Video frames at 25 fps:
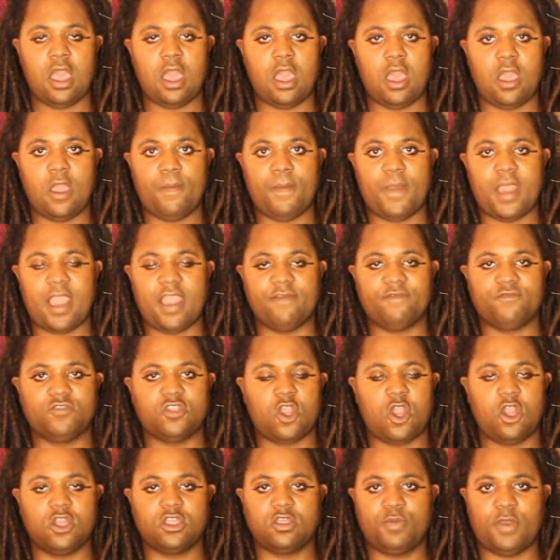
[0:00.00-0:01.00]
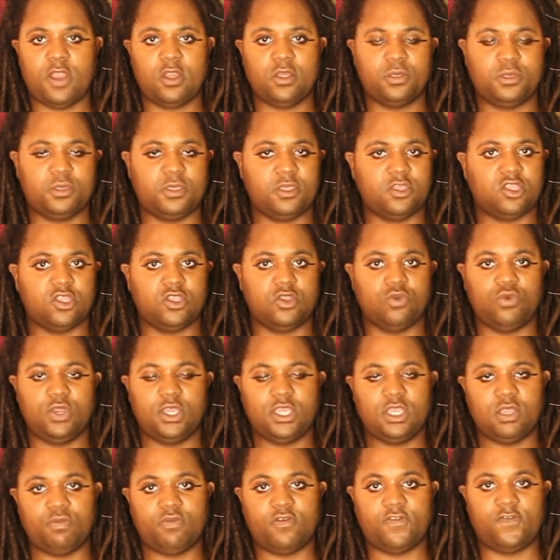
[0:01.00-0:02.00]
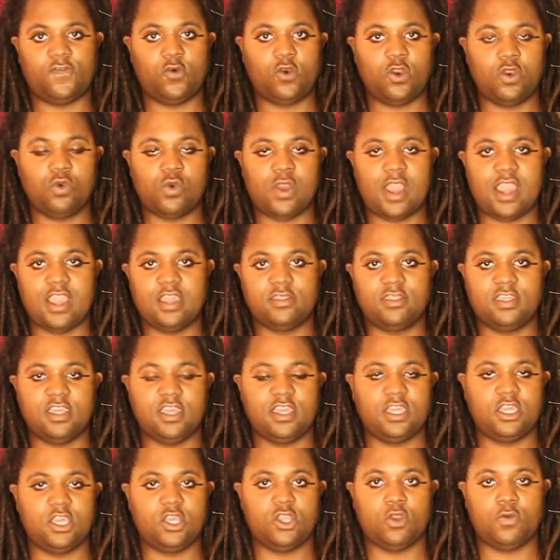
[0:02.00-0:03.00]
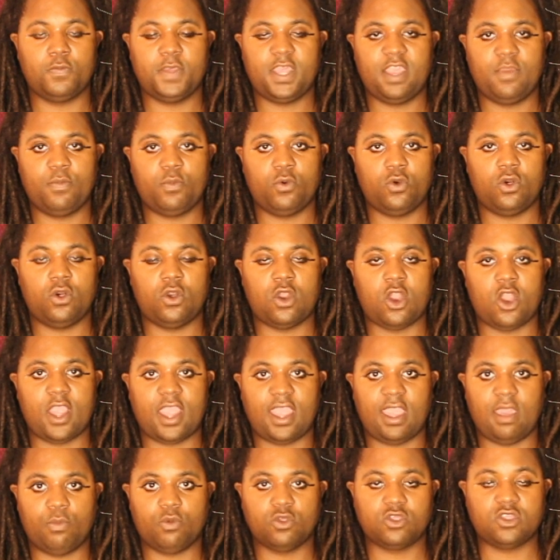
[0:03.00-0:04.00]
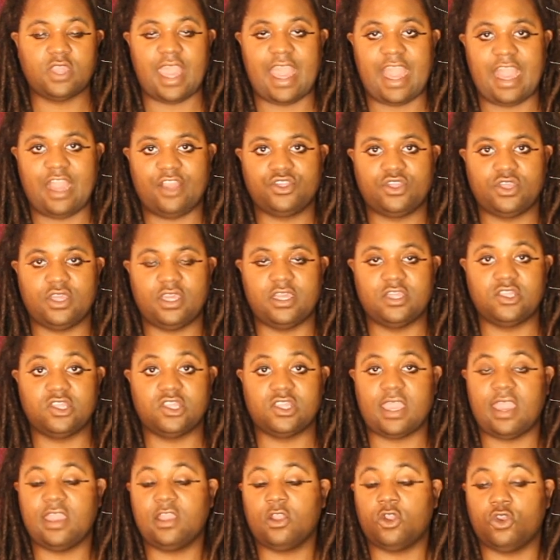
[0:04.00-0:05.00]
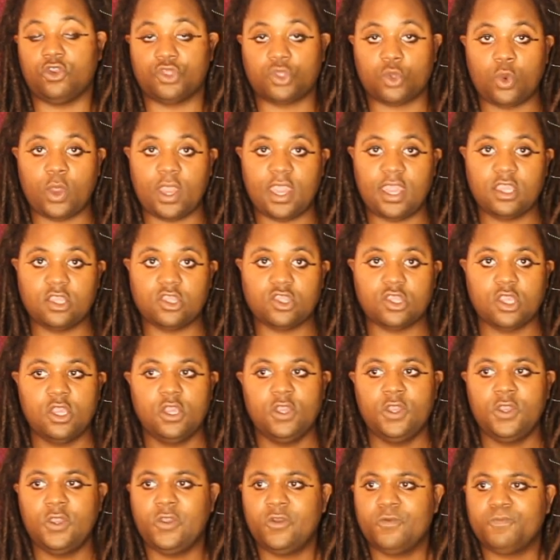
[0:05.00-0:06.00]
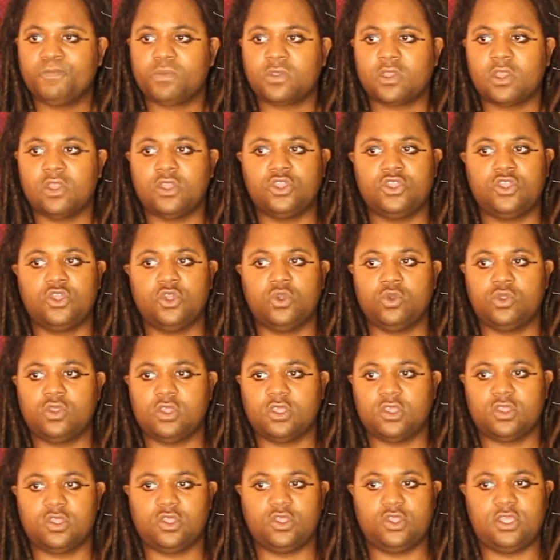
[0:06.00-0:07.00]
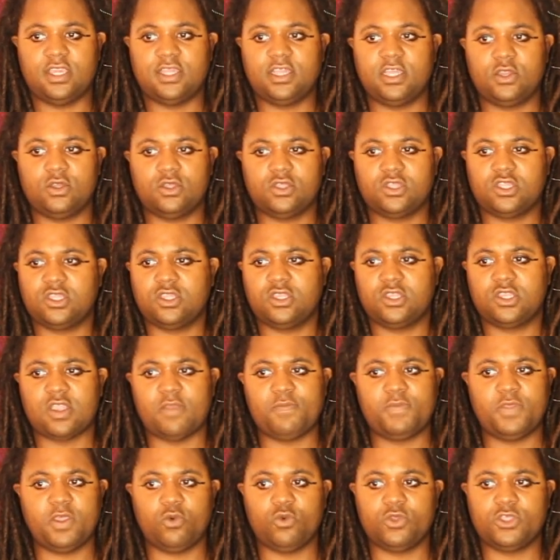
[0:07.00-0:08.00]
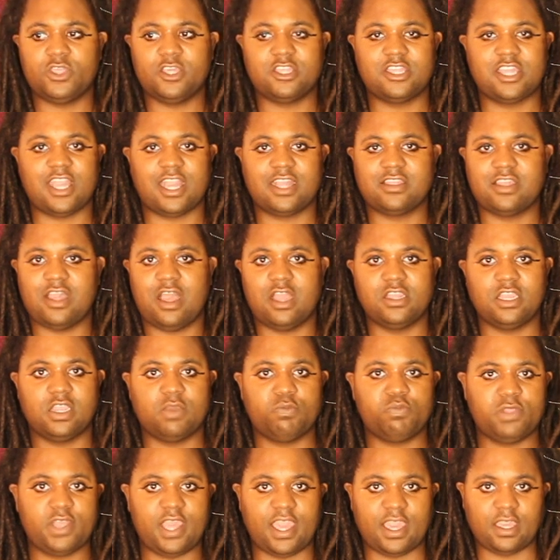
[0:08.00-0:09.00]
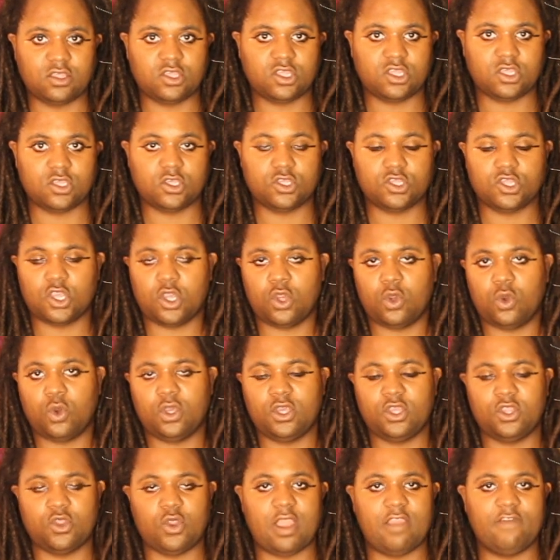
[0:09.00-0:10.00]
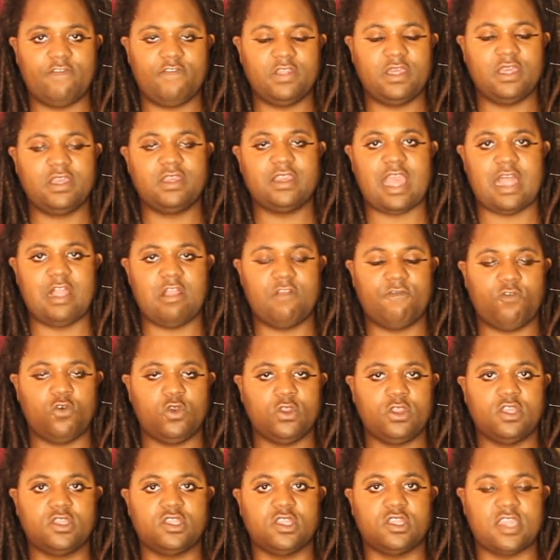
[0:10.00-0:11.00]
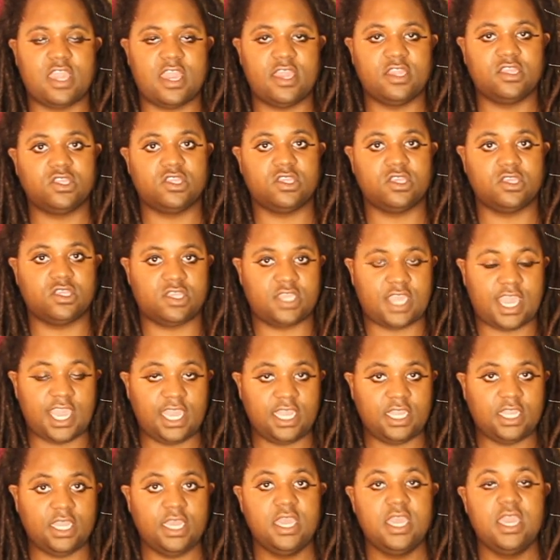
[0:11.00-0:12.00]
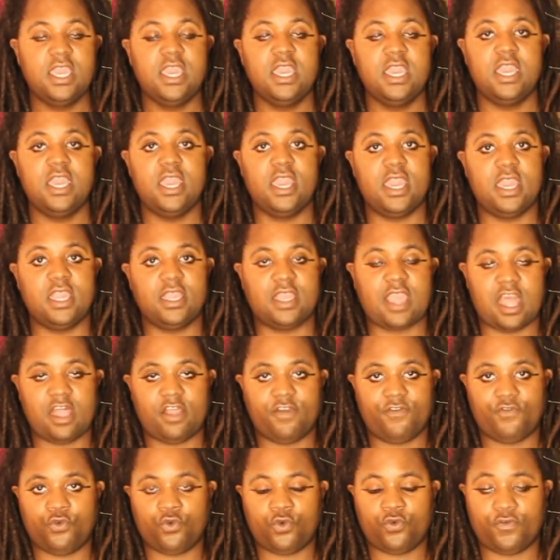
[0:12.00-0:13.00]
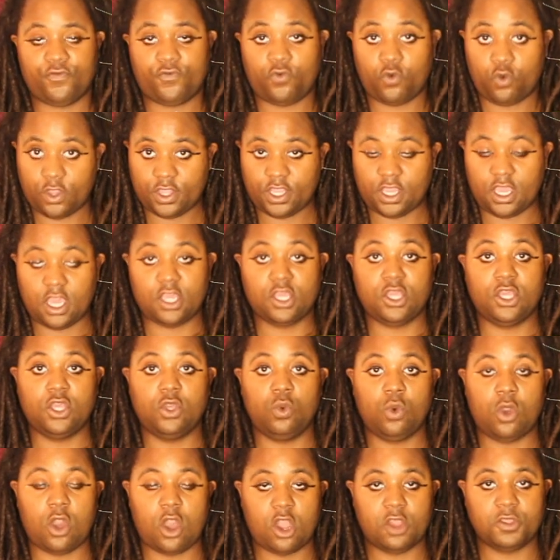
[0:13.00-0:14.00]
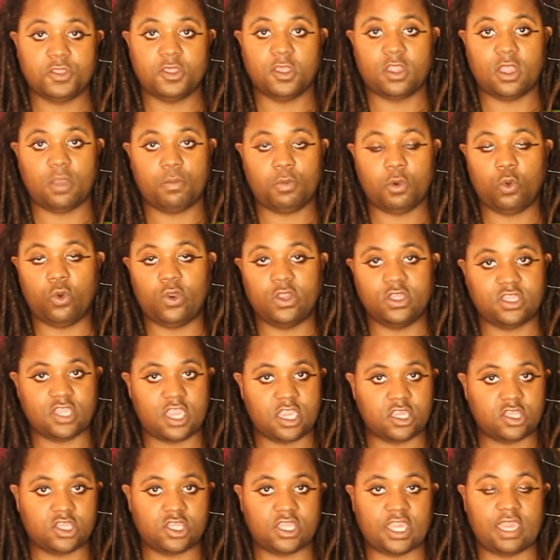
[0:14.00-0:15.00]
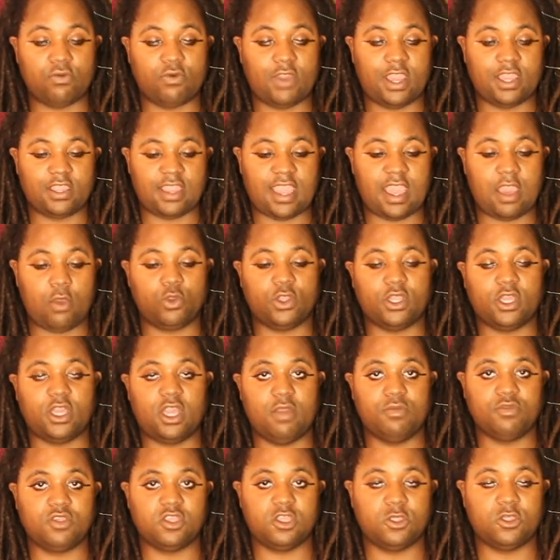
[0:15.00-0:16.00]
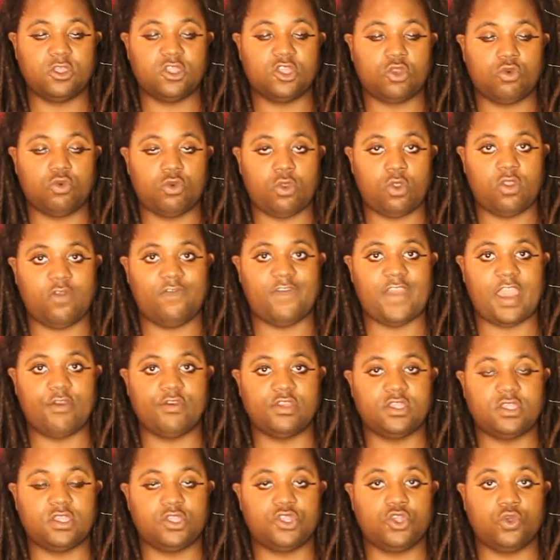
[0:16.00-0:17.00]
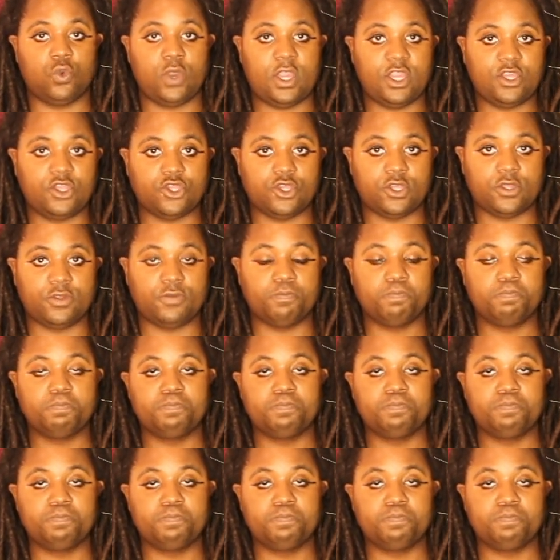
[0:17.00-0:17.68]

Um, I've talked about this in a reading before where I think, you know, people are able to actually incite earthquakes due to dealing something with the tectonic plates. So, you know, I feel like California is a test state. In California, you are the number one test state right now when it comes to this coronavirus situation.